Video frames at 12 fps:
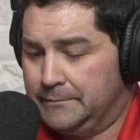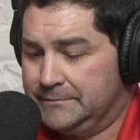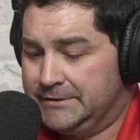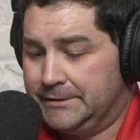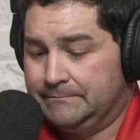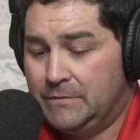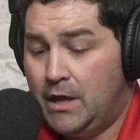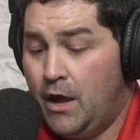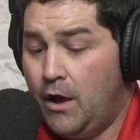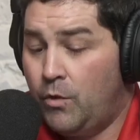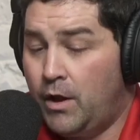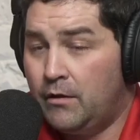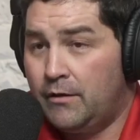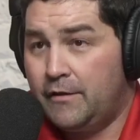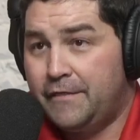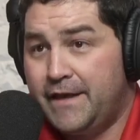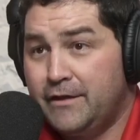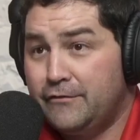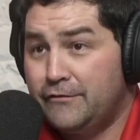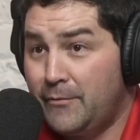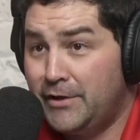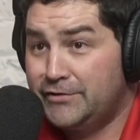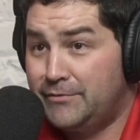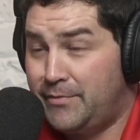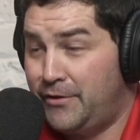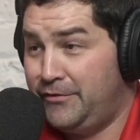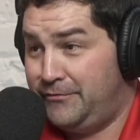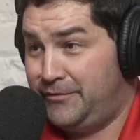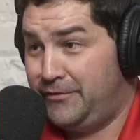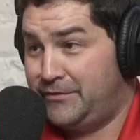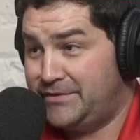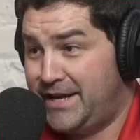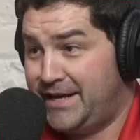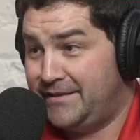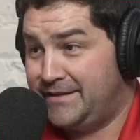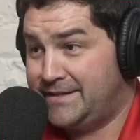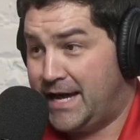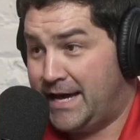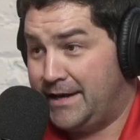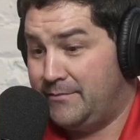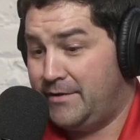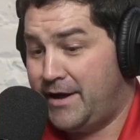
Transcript: So, well, thank you so much to both of you for taking the time.